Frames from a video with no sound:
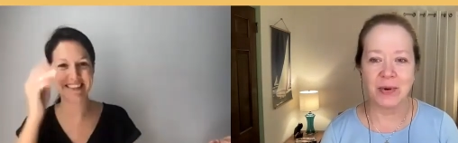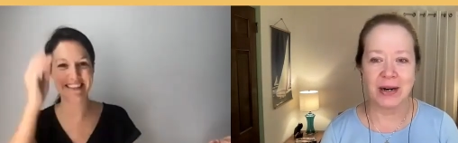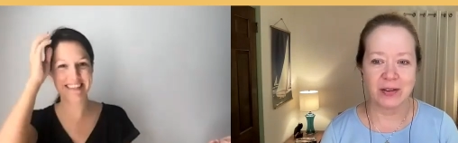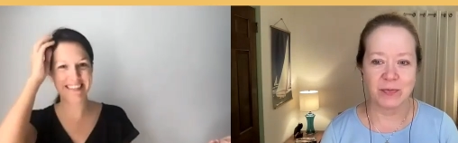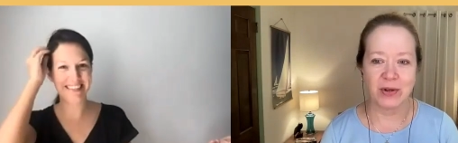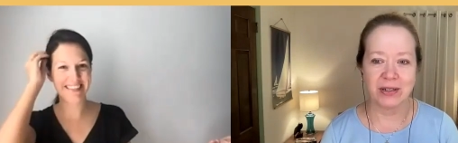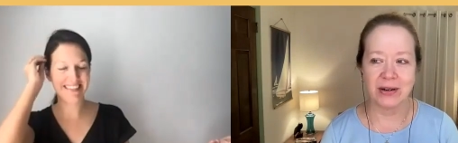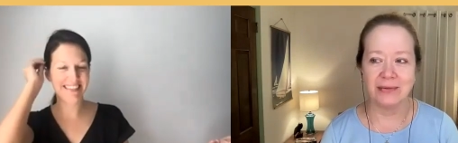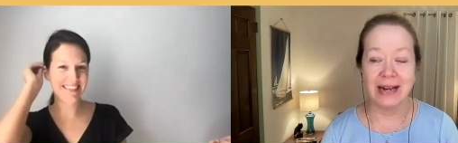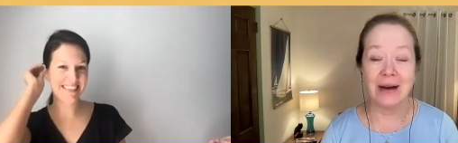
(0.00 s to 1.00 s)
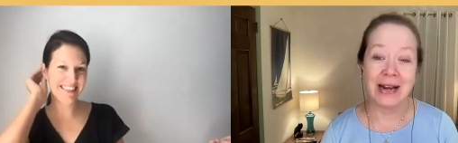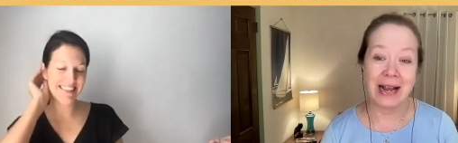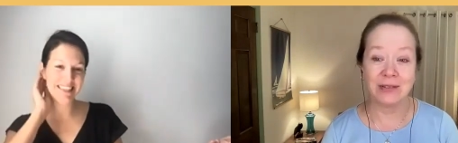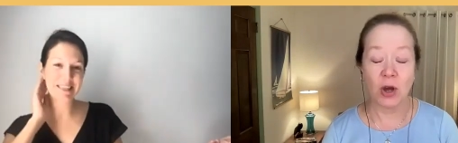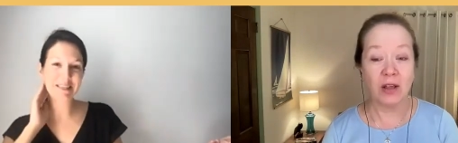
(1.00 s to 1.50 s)
Speaker 1: he was wearing a sport coat. Now
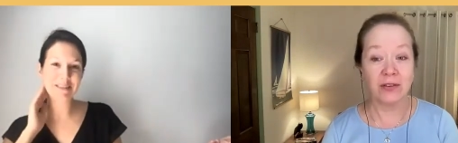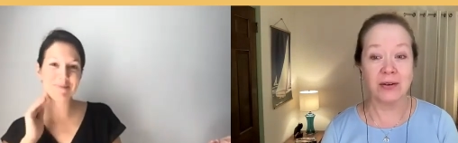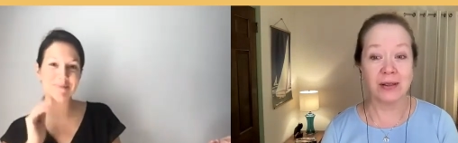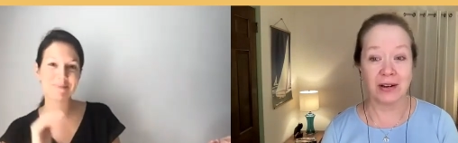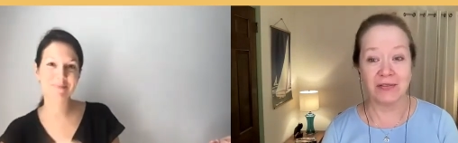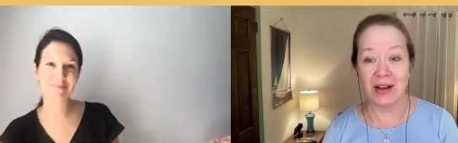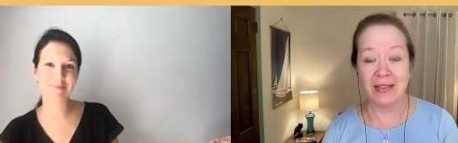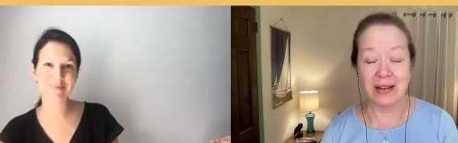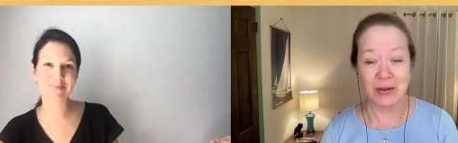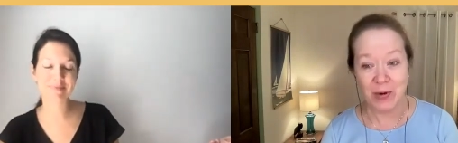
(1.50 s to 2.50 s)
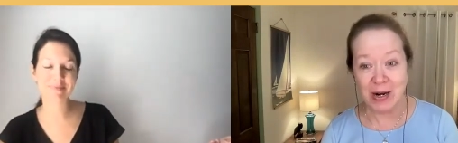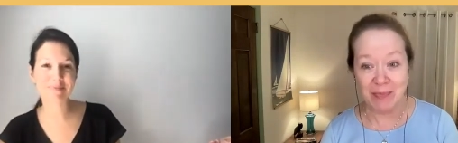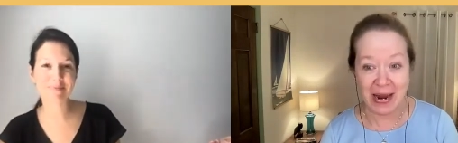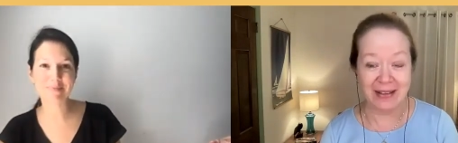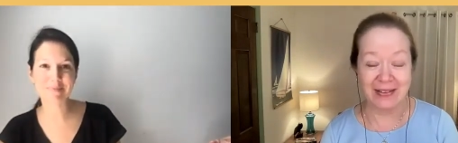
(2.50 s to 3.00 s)
I have to also clarify that he's
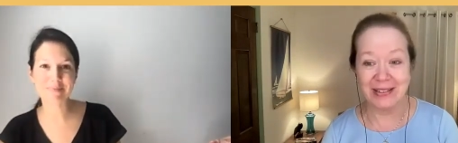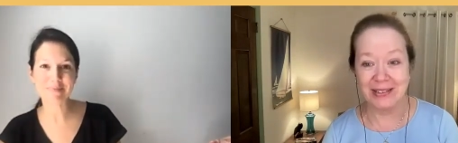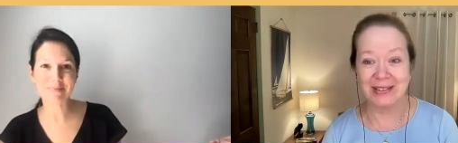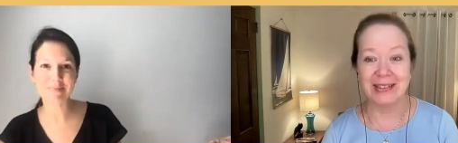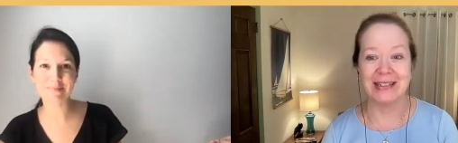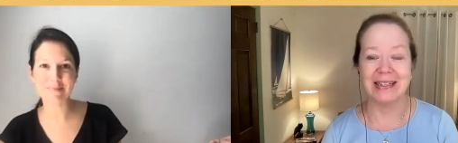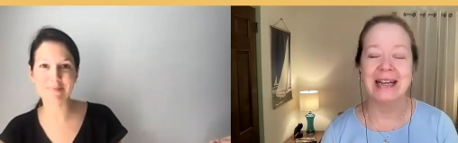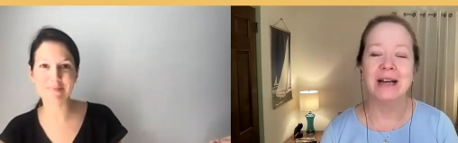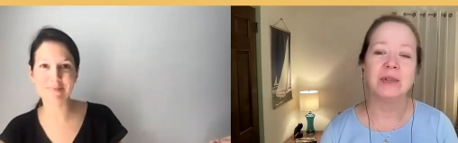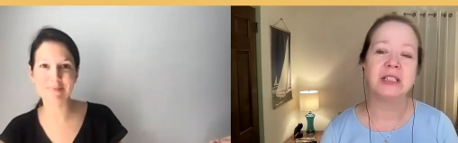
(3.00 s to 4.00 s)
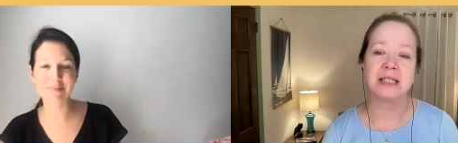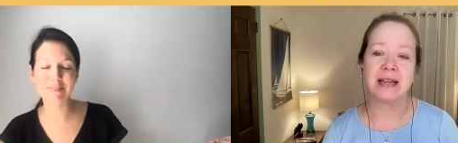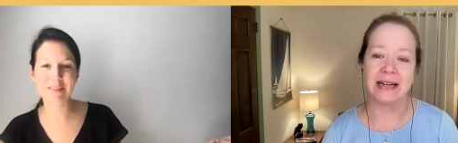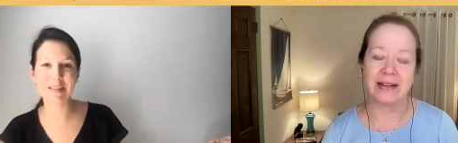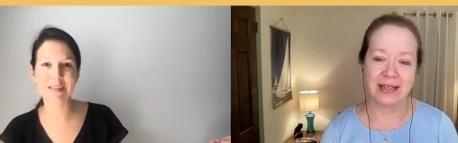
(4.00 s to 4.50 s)
wearing pants and a shirt which
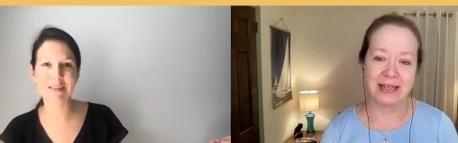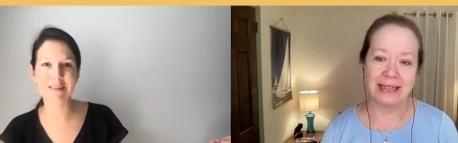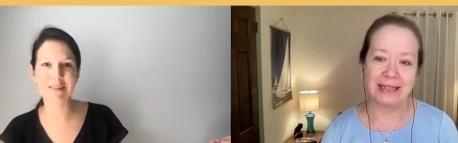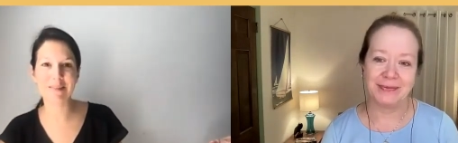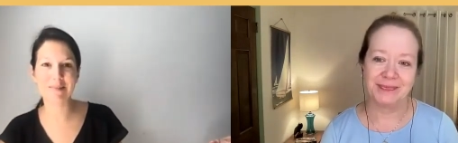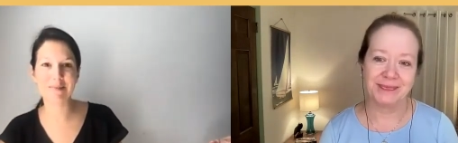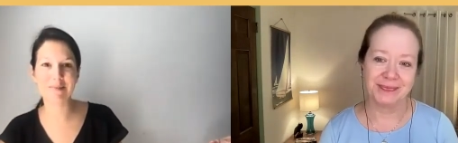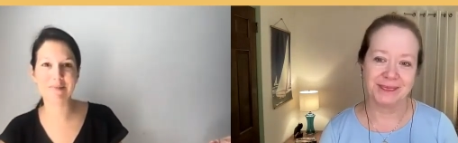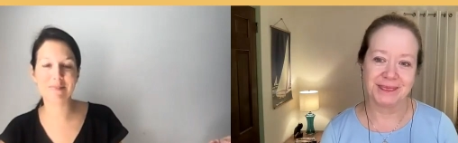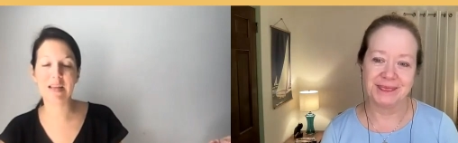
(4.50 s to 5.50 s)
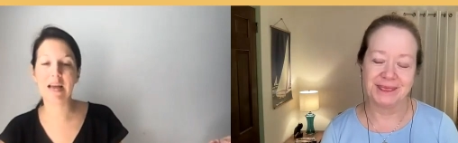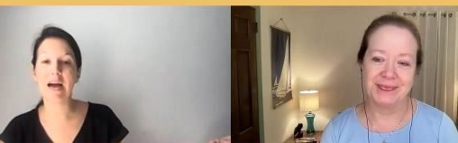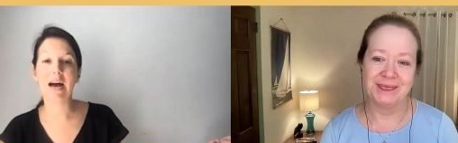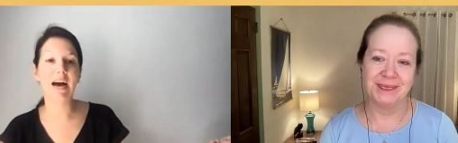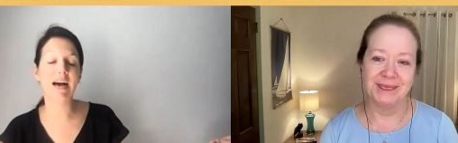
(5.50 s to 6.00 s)
is kind of silly.
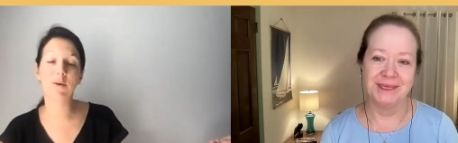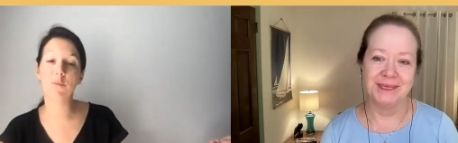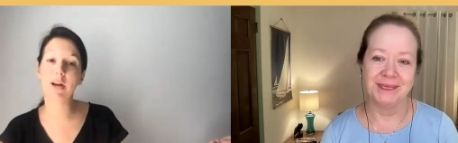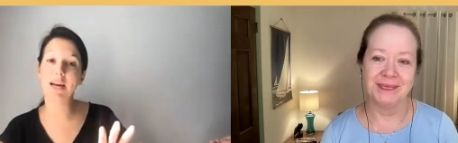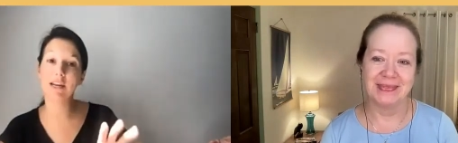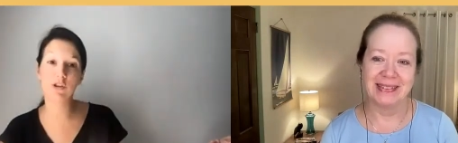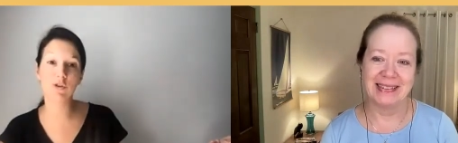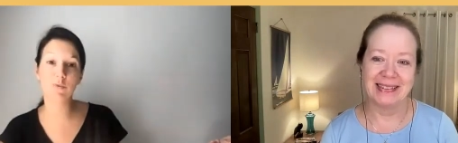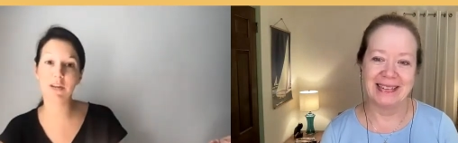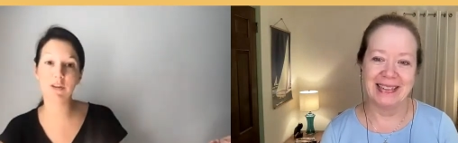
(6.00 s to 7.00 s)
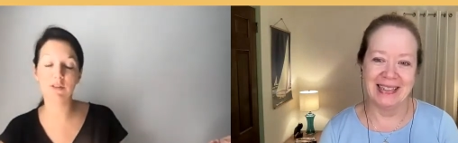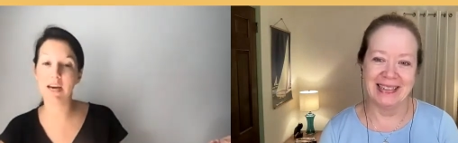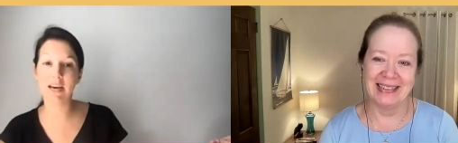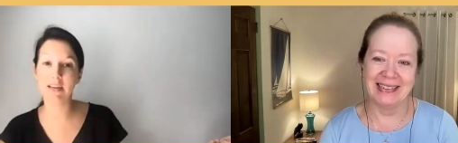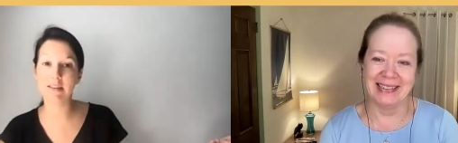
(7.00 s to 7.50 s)
Speaker 2: I what I do when I do
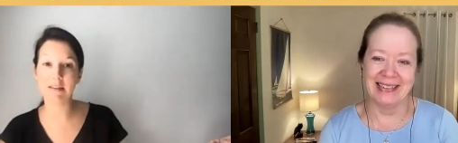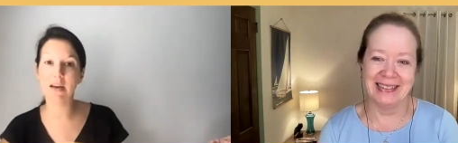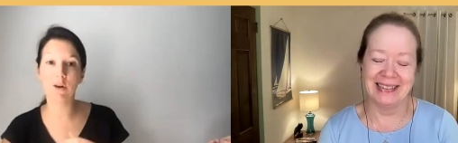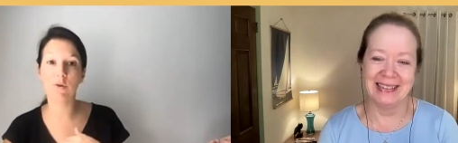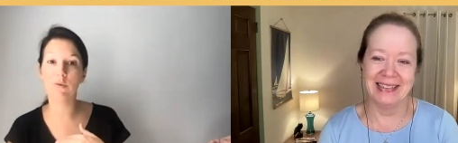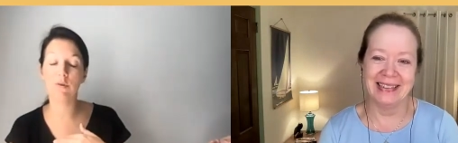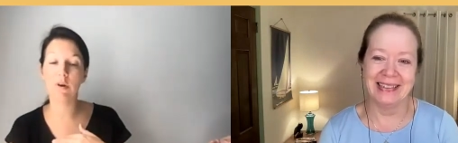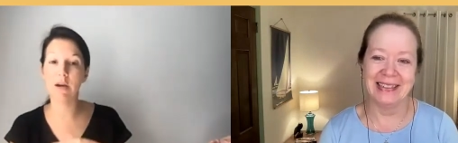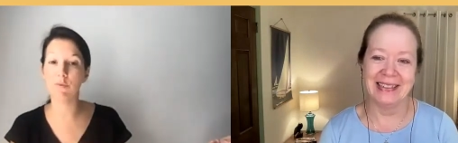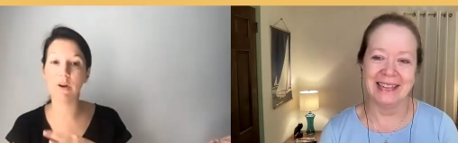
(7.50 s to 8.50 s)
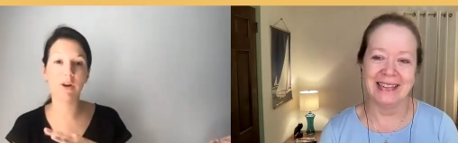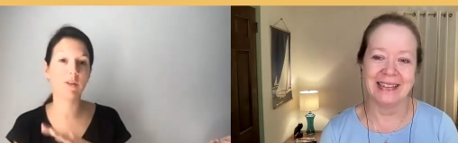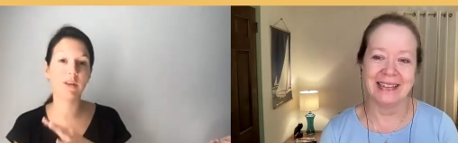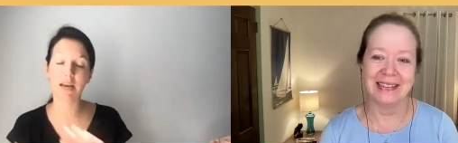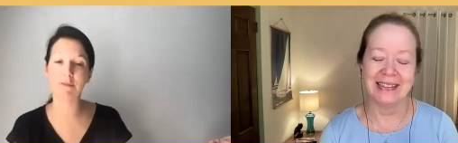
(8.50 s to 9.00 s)
that is I don't I
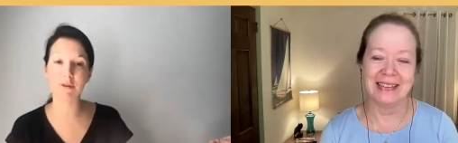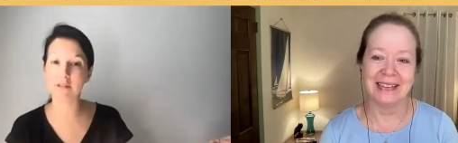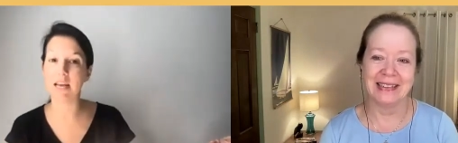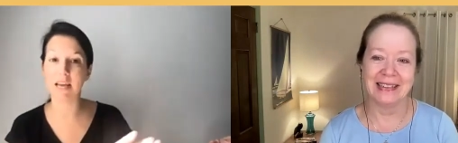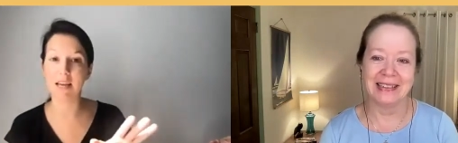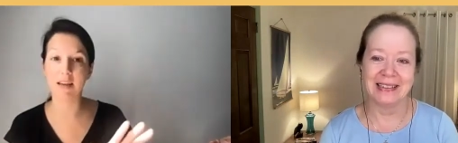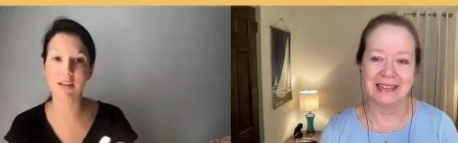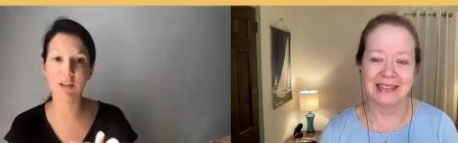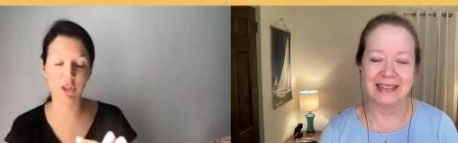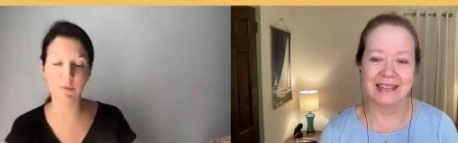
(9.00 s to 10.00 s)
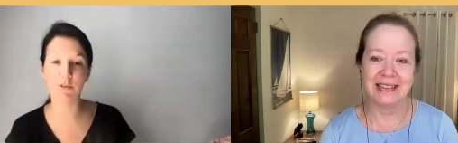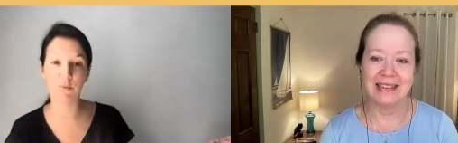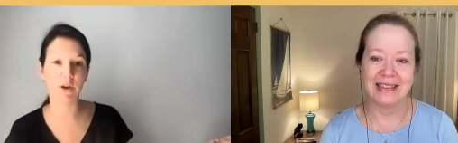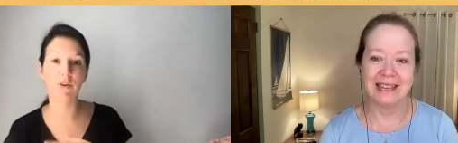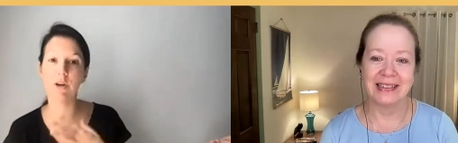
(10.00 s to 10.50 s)
rarely ever say she was
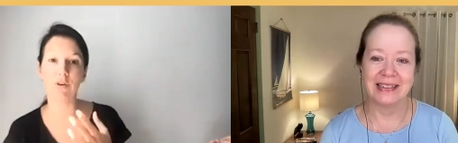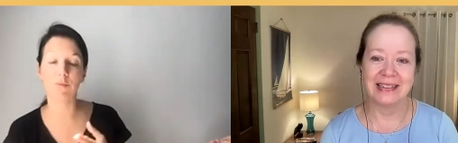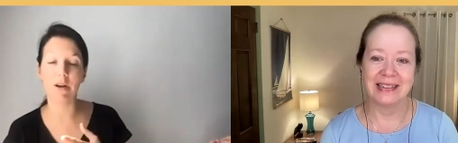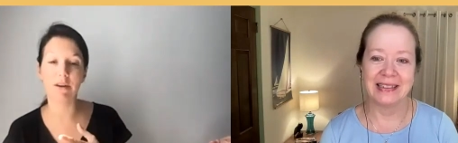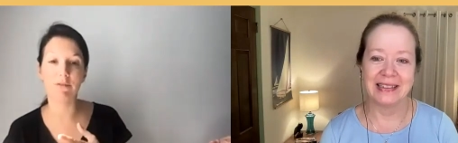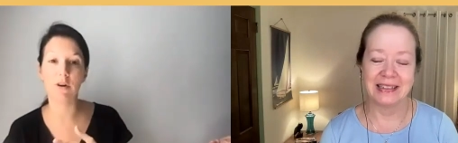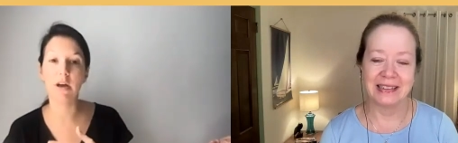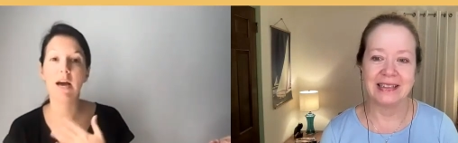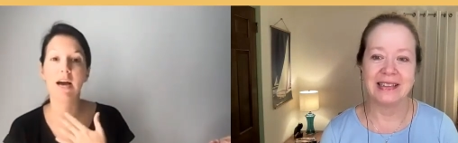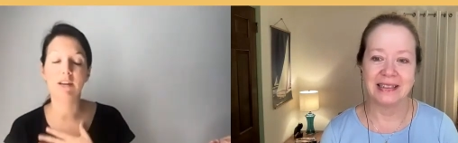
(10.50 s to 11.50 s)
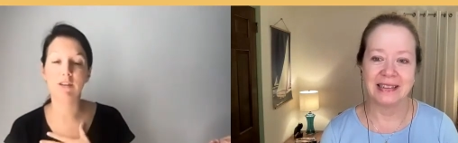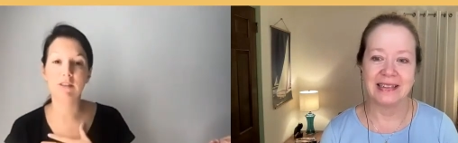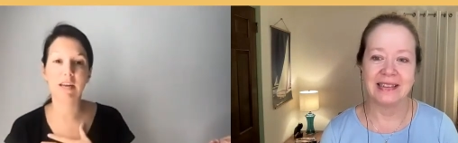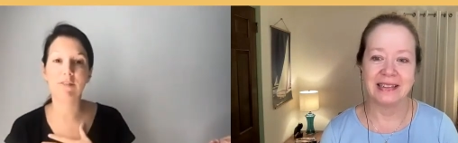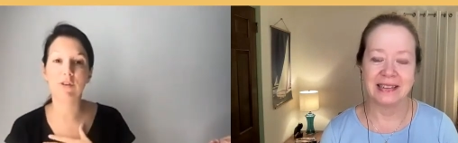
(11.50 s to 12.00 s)
wearing or whatever. I just